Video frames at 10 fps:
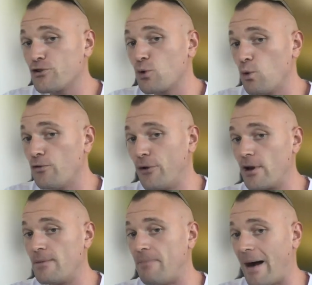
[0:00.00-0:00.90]
school
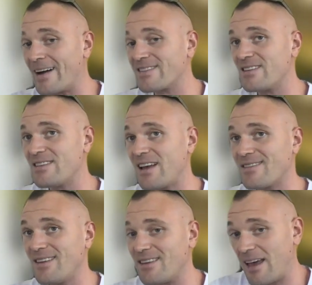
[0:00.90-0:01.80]
dirty boxing
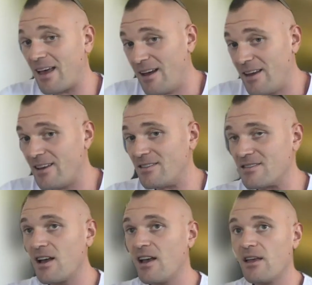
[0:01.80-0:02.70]
technique? Yeah, it is.